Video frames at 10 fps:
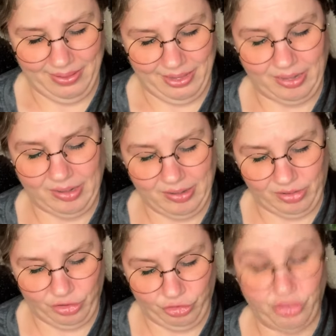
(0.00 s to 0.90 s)
This
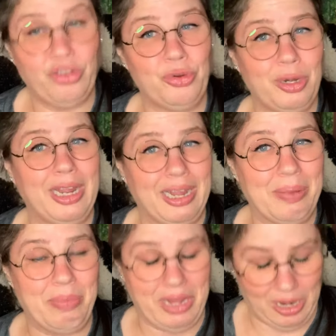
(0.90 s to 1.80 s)
is suiting
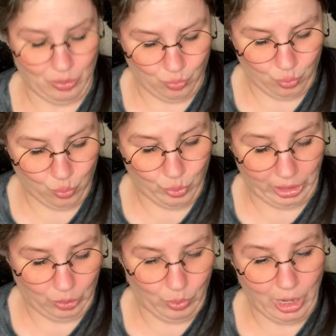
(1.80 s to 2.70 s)
me
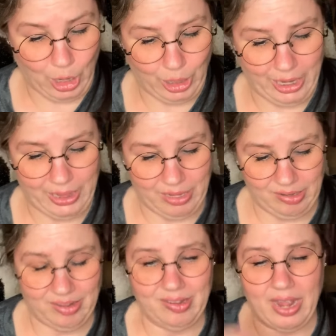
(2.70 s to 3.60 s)
really well. And this
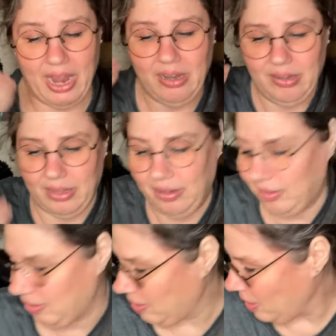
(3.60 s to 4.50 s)
scent,
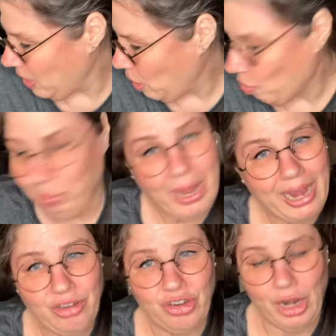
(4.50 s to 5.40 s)
this
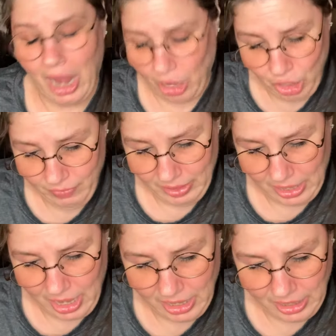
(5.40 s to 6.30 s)
black cherry, I don't even
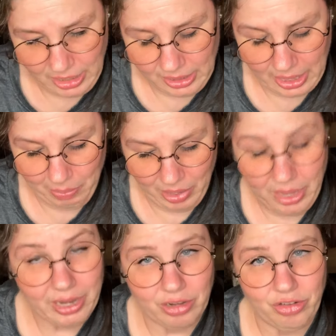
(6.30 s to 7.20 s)
think I needed that
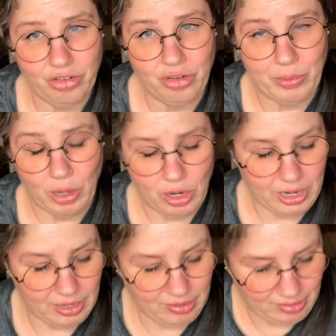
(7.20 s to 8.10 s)
much, to be
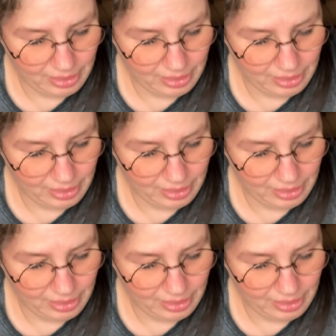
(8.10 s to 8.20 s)
honest.